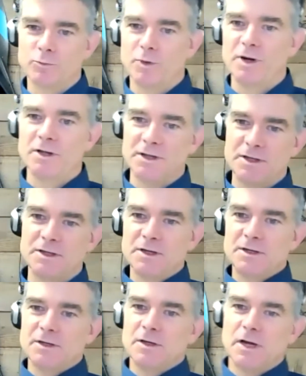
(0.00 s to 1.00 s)
really
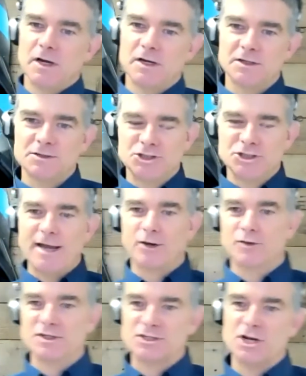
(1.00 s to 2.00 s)

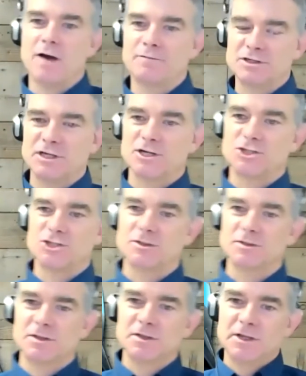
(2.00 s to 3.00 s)
channel this conversation